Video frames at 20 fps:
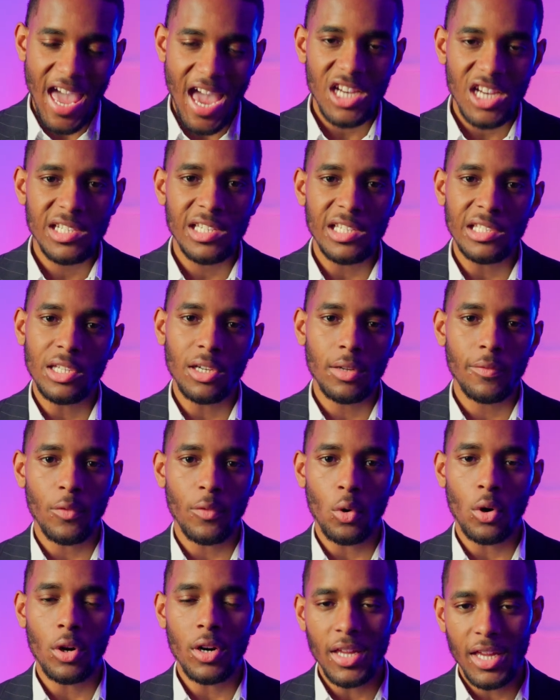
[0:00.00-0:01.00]
actually look
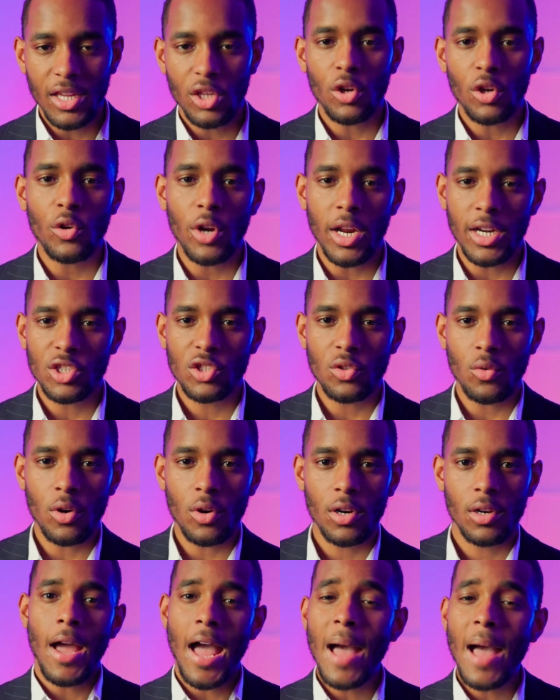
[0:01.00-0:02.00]
for in your credit score.
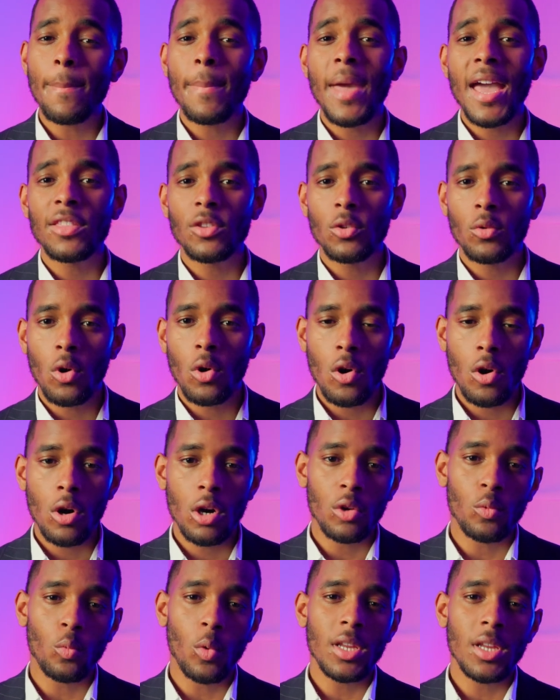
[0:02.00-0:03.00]
Now, I'm Matthew
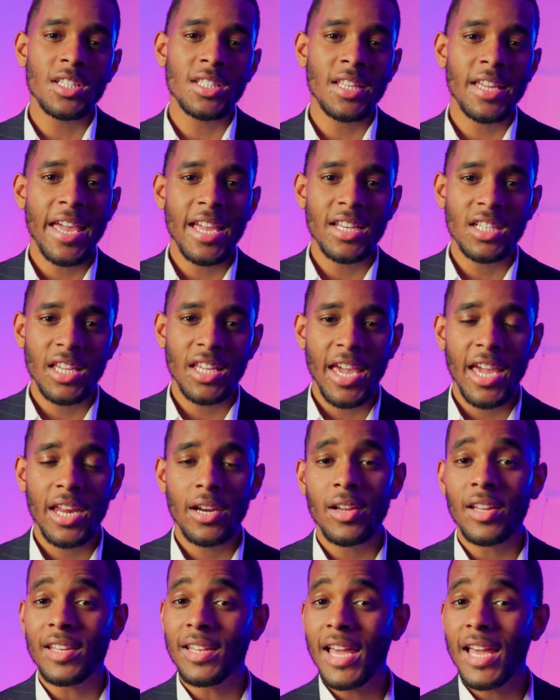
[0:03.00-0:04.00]
Hall, a real estate
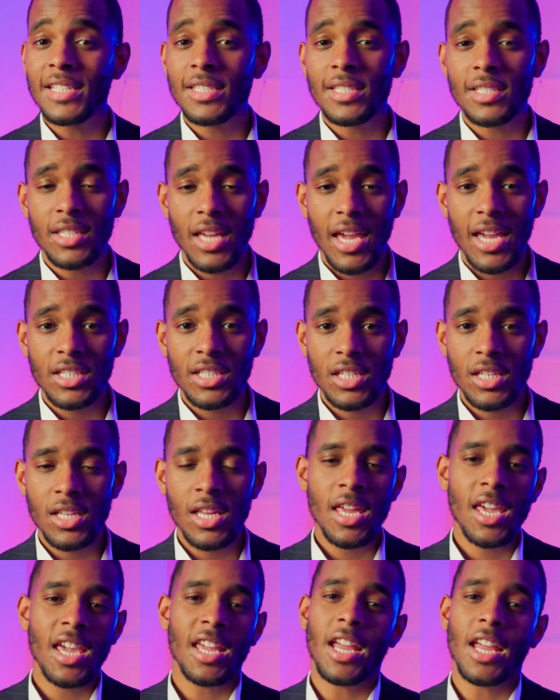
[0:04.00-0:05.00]
educator and licensed agent,
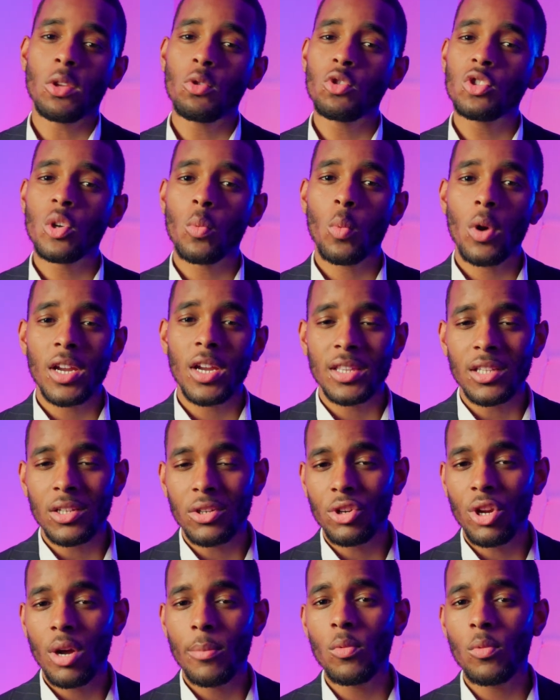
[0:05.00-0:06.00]
and I used to work at the
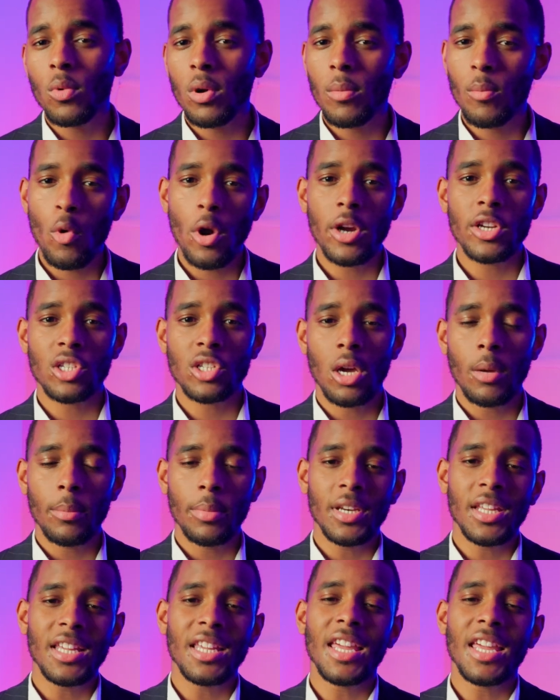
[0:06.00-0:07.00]
#1 mortgage
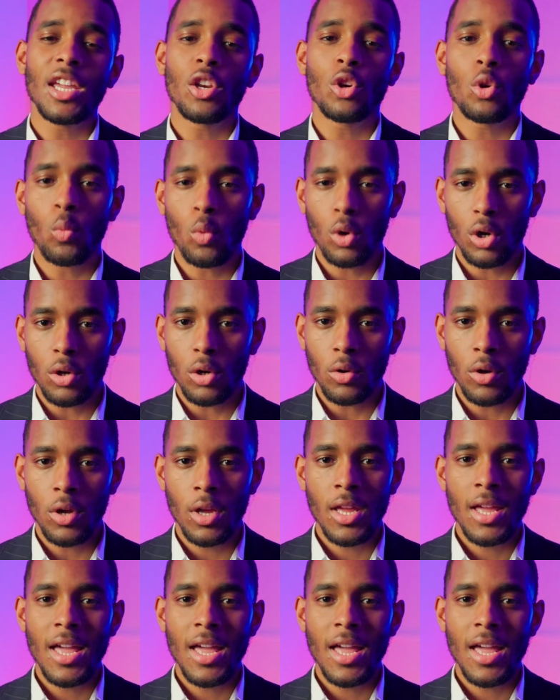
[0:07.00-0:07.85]
company in the world.